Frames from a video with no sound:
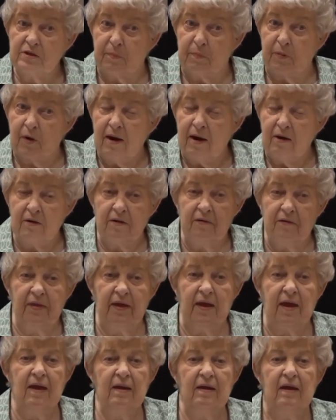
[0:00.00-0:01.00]
just prior
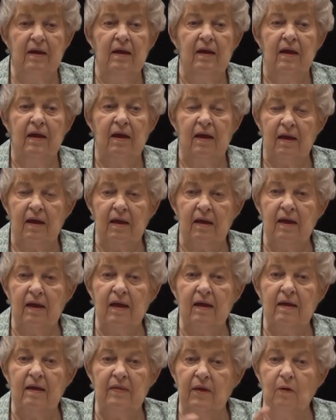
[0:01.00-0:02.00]
to that,
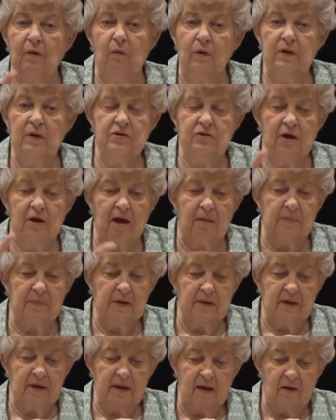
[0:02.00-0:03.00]
the only
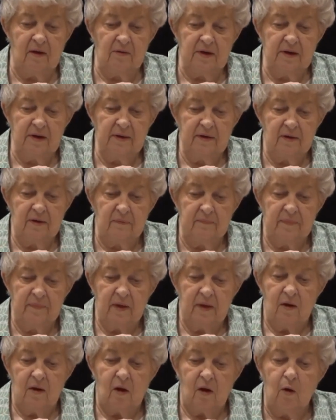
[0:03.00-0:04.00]
job in the county
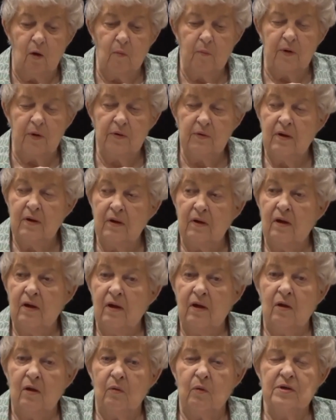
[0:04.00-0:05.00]
open
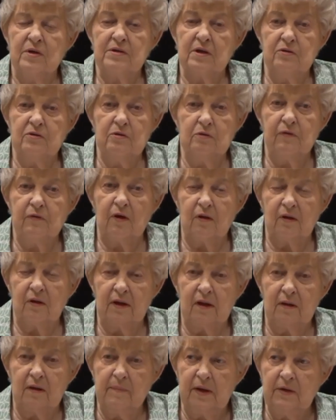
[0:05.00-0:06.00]
was at
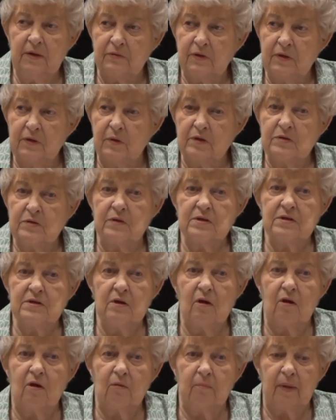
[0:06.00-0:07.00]
Duval Elementary, which
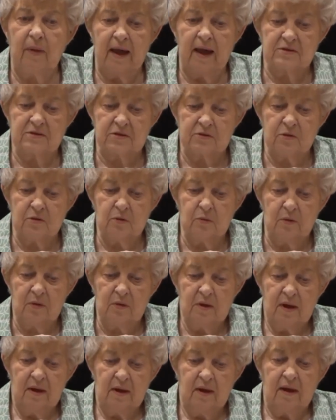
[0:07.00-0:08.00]
was an all black
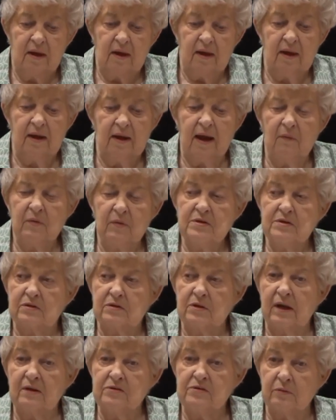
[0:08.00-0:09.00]
school, and I
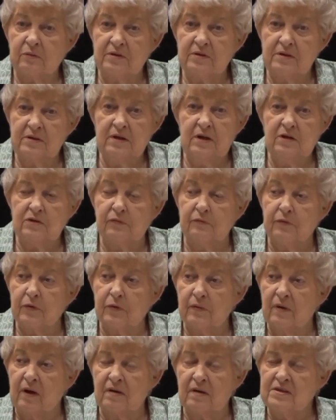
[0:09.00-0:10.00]
was scheduled to teach
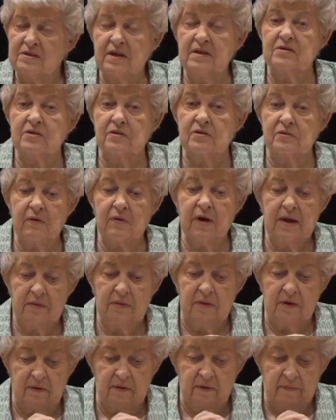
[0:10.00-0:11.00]
for uh, sixth
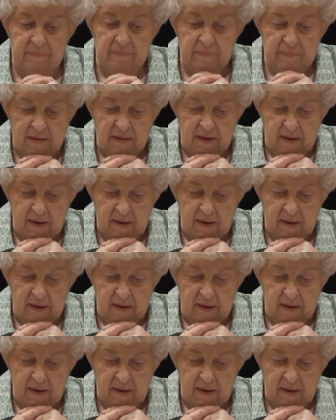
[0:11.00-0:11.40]
grade there.